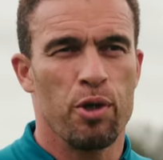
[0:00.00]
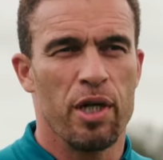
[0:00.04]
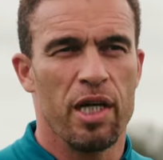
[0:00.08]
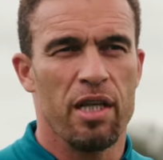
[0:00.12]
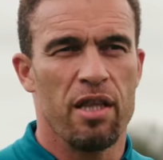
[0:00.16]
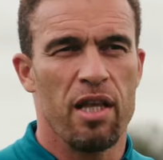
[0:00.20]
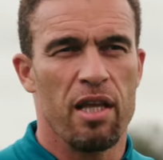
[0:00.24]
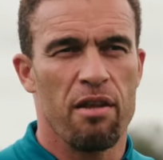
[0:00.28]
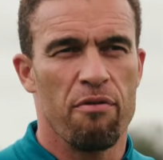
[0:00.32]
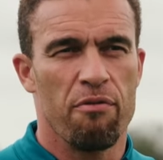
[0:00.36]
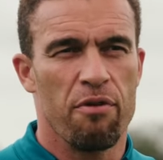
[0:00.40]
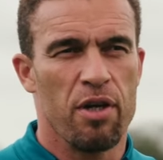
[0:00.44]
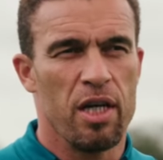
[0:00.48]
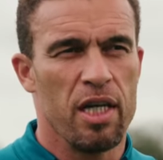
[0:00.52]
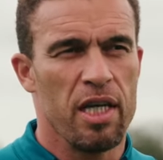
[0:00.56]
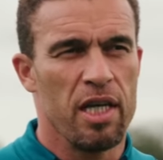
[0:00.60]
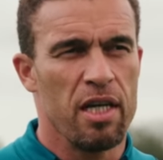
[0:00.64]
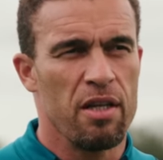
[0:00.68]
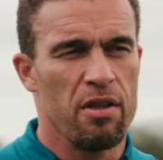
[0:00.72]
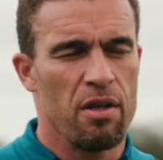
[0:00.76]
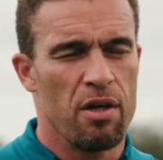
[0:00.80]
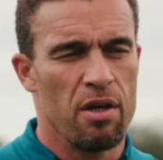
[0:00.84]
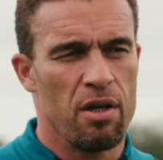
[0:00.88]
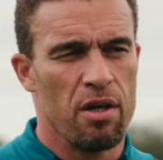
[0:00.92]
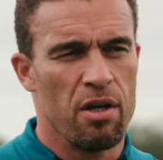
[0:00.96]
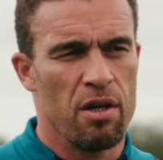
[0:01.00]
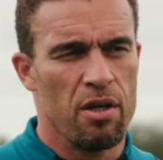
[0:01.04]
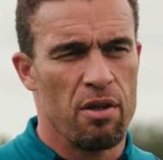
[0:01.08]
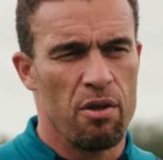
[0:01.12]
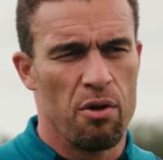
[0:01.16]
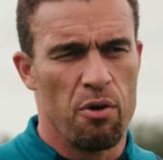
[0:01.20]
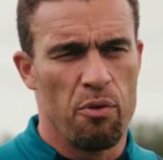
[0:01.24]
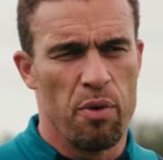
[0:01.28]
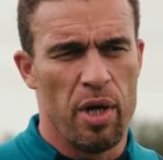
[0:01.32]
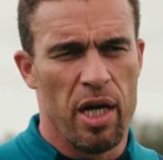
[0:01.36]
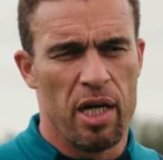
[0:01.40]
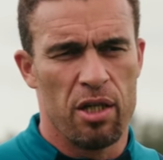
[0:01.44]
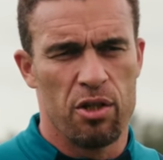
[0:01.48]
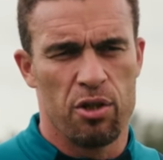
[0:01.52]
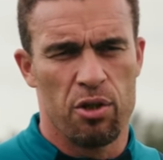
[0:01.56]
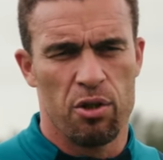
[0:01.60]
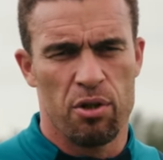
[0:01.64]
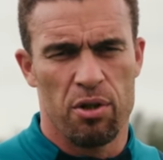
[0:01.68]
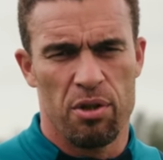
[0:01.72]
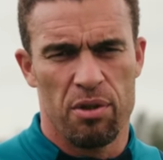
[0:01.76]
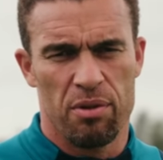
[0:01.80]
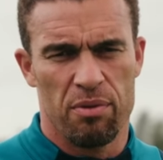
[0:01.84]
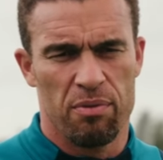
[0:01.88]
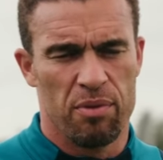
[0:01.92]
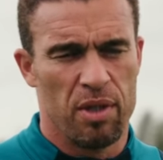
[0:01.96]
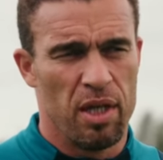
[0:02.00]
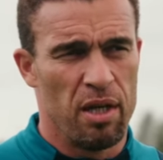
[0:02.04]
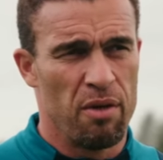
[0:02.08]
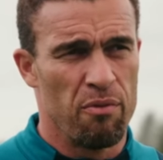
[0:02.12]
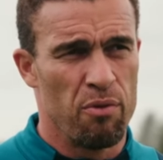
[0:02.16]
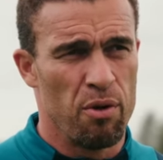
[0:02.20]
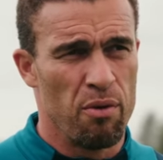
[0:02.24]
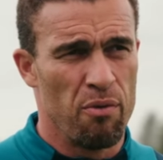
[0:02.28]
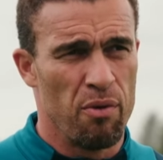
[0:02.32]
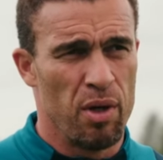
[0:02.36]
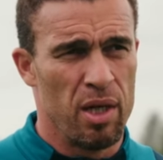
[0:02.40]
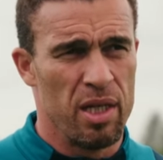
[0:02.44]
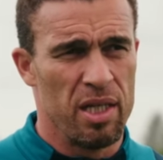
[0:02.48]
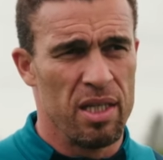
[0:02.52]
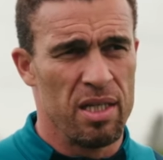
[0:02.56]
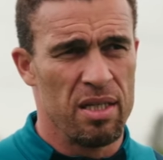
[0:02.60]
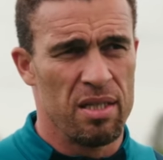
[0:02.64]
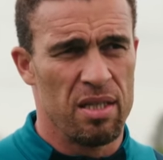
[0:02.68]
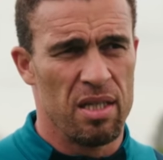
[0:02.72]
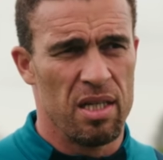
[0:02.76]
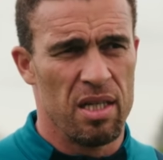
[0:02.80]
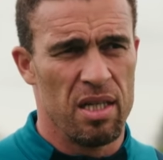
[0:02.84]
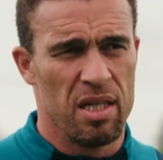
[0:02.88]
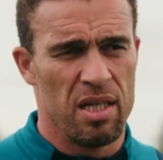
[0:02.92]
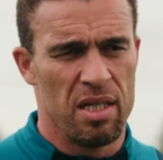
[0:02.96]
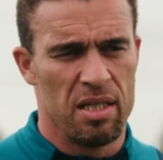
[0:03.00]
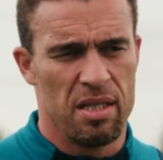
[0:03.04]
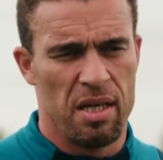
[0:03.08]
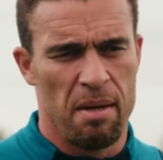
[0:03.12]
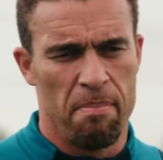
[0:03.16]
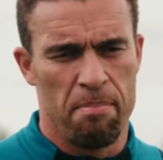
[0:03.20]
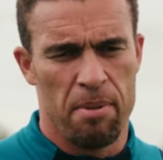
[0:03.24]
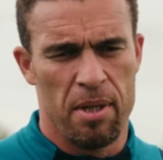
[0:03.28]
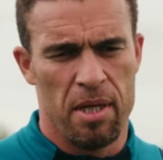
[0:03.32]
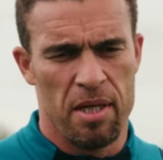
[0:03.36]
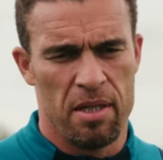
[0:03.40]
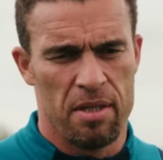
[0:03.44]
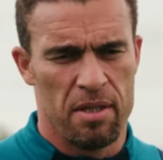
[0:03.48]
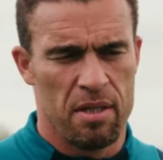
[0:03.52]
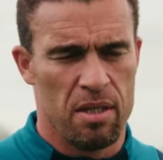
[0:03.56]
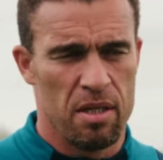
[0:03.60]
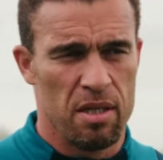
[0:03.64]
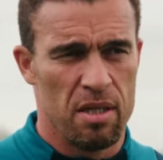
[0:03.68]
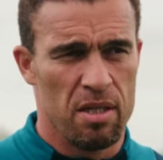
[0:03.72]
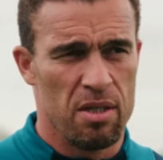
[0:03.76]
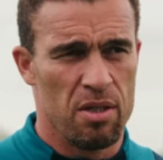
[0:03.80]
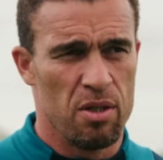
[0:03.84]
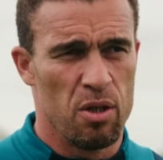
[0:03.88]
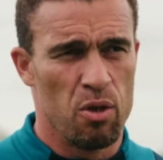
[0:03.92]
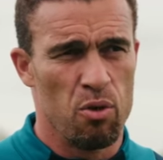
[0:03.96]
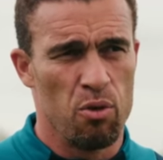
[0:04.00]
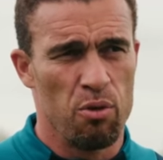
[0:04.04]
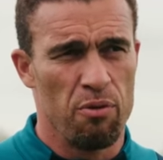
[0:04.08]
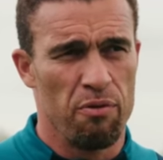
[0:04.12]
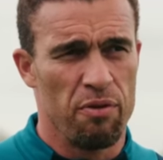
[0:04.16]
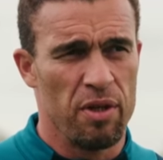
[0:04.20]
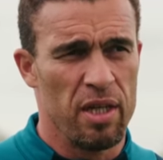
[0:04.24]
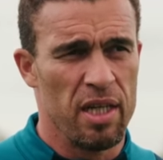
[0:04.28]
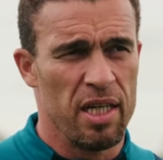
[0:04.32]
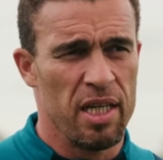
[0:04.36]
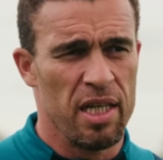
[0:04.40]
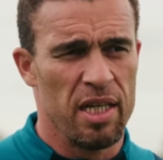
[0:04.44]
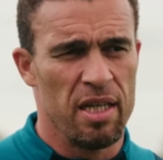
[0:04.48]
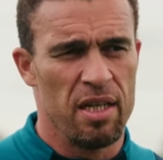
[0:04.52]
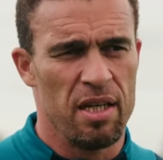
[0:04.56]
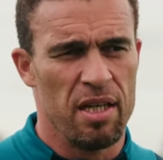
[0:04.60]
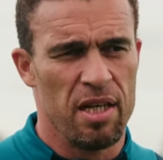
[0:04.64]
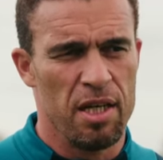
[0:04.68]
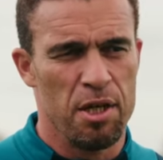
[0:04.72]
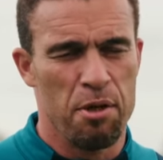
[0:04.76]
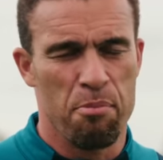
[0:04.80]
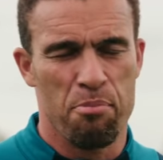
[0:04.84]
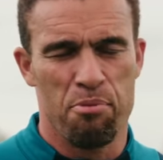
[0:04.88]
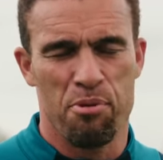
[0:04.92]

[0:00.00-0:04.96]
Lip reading: get that feeling, the reaction. Everyone is happy, it's a good feeling in the